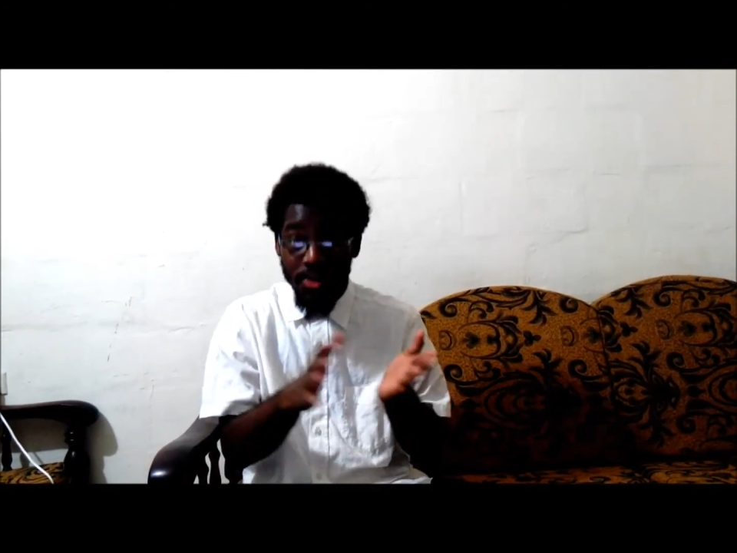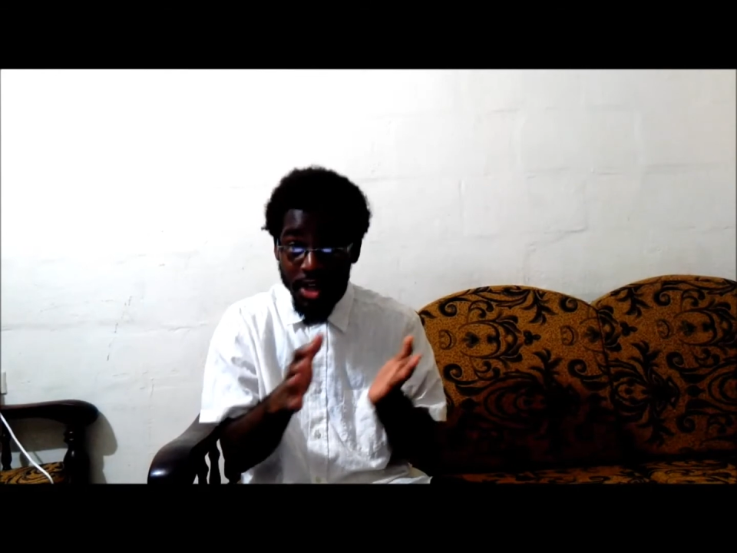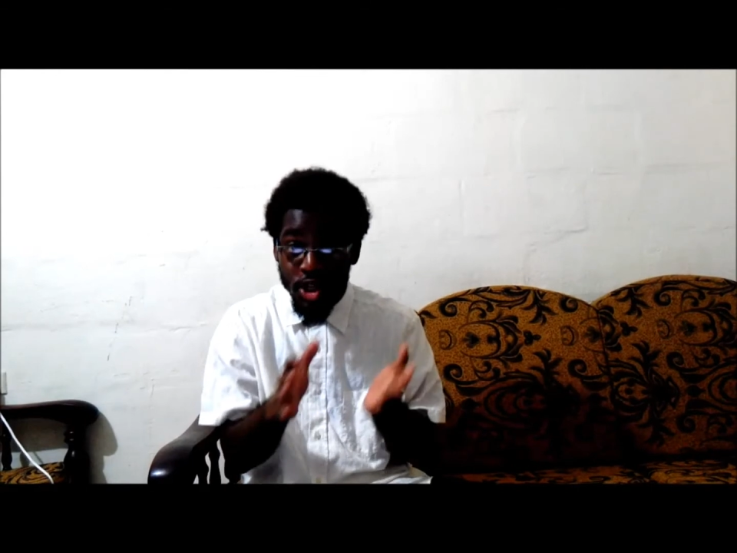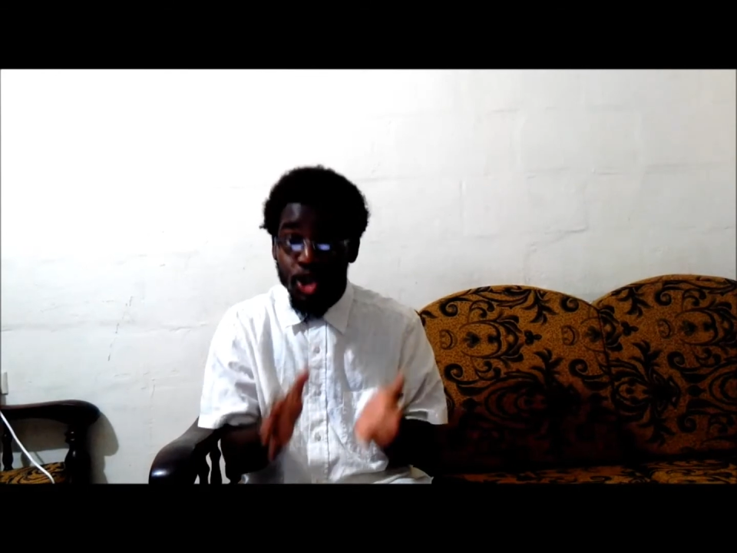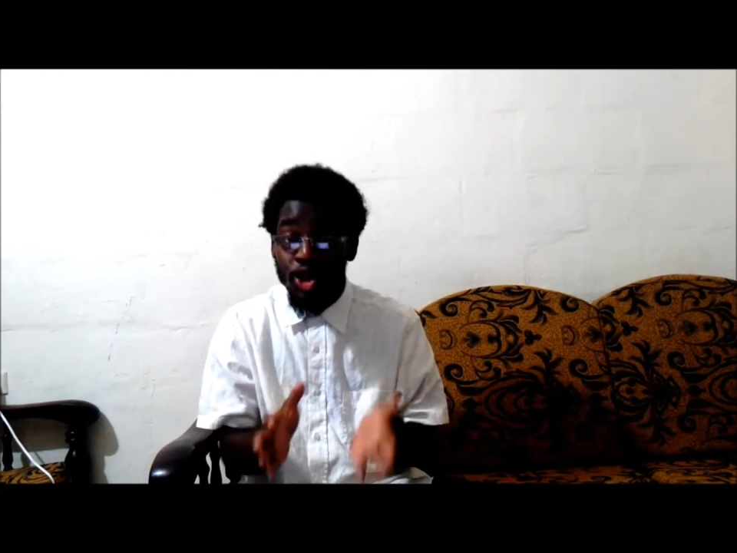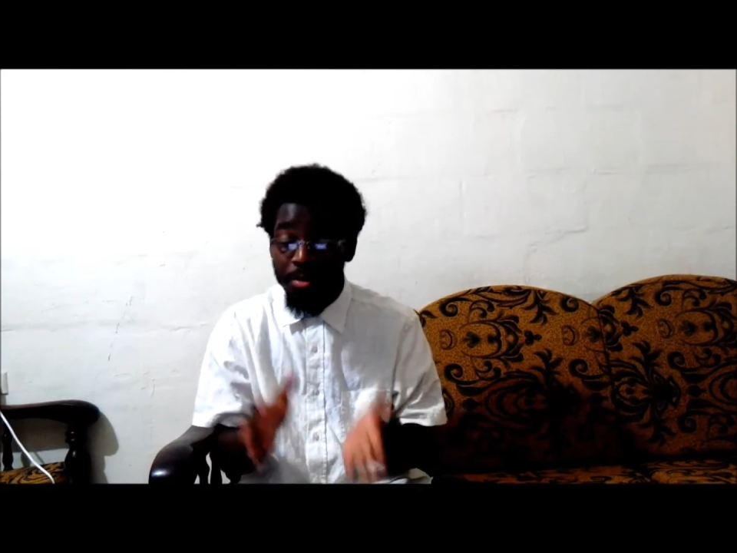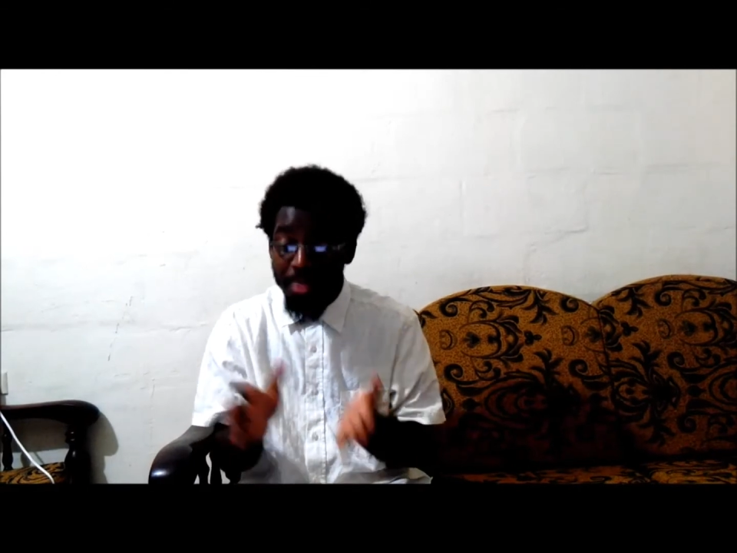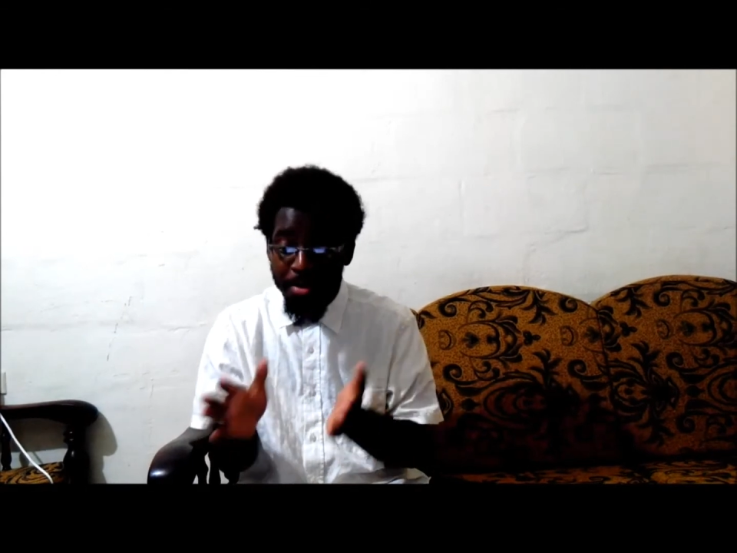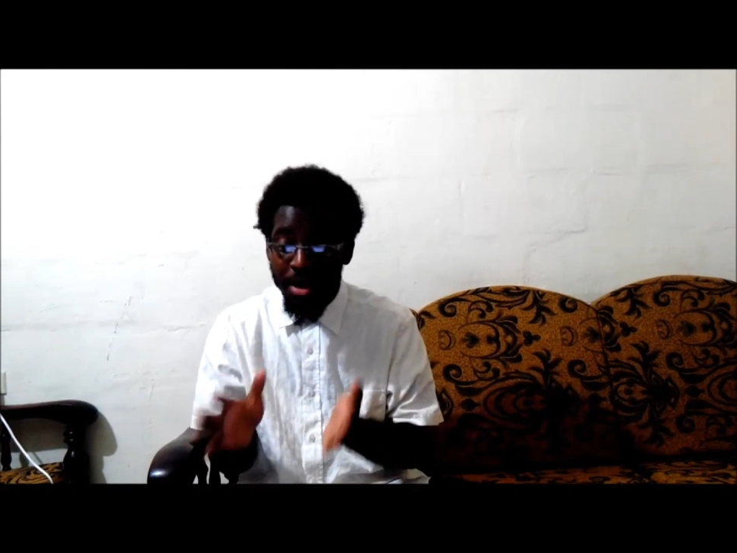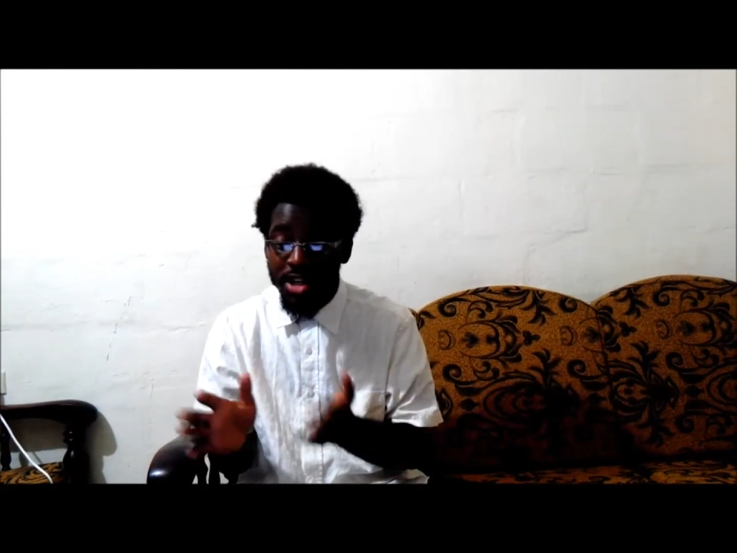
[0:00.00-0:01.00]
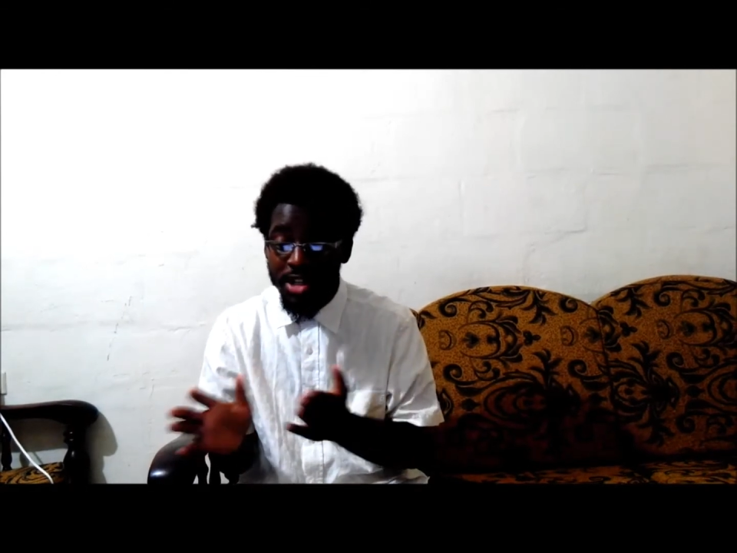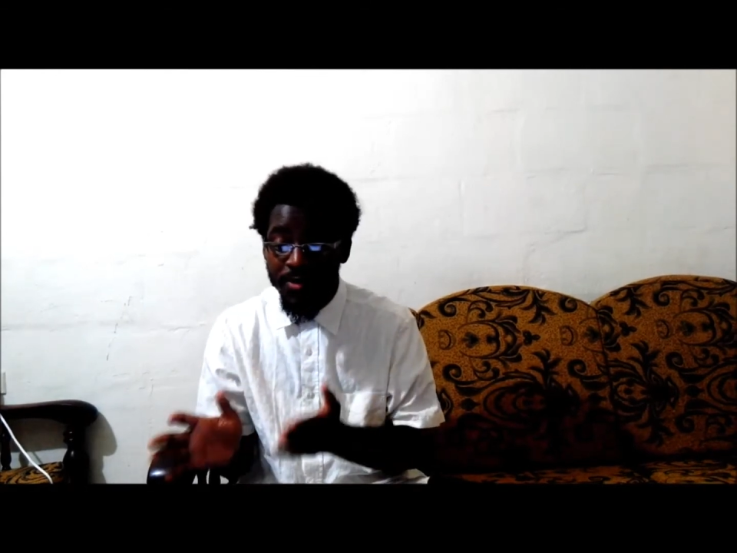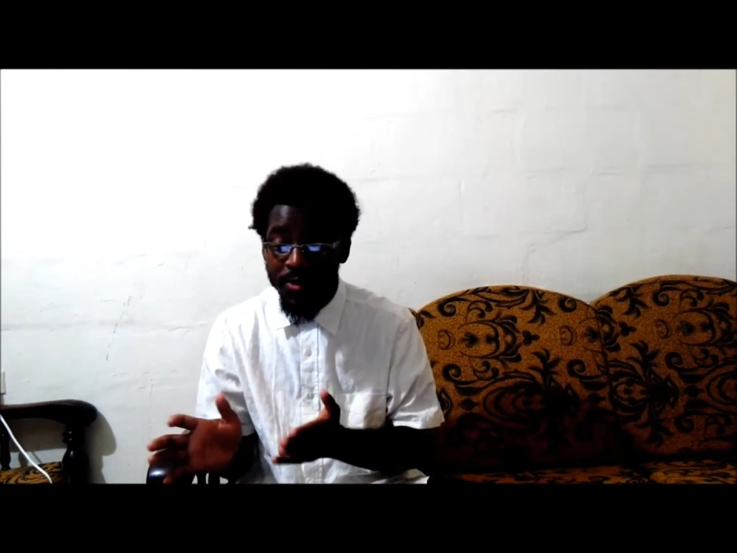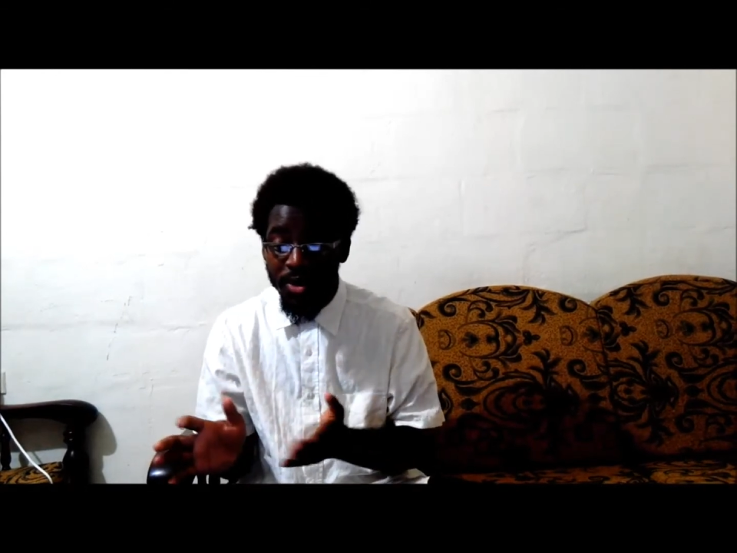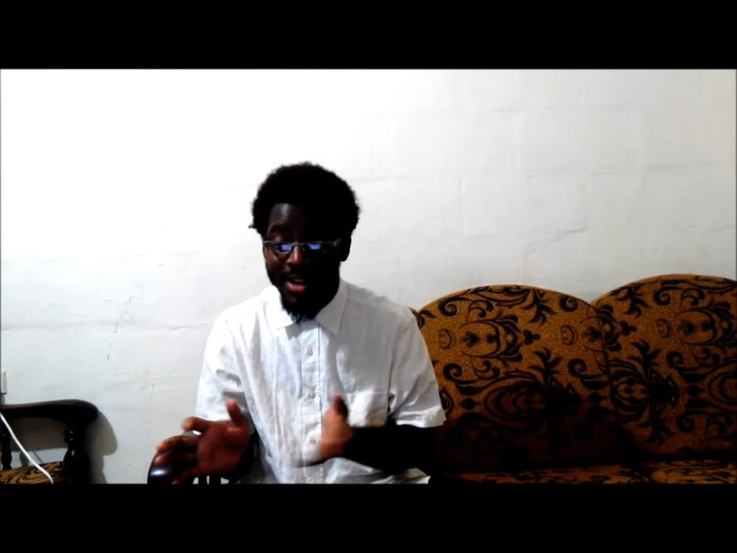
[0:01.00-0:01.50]
they should be
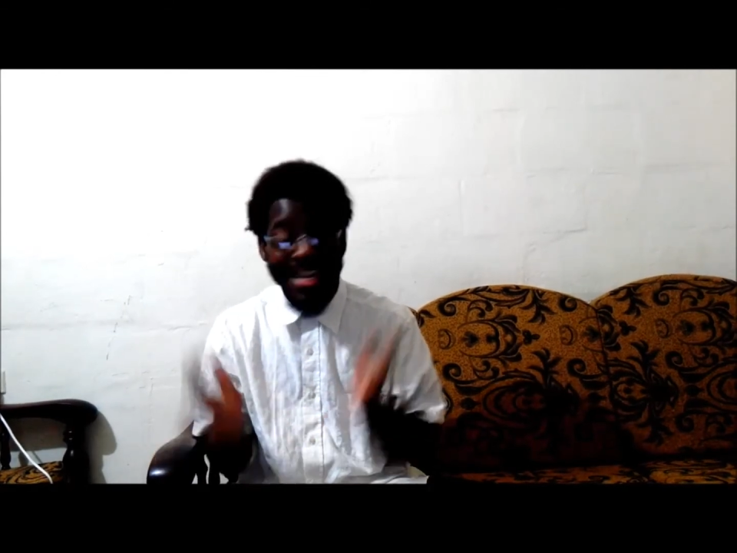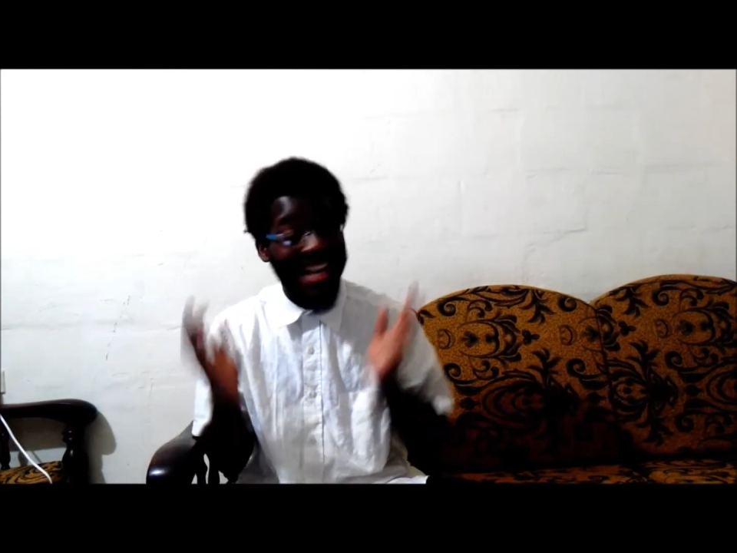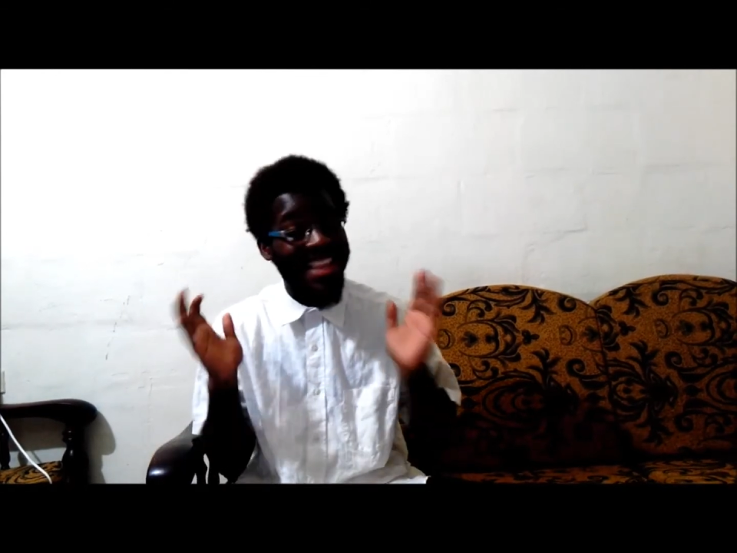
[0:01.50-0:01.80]
punished for it.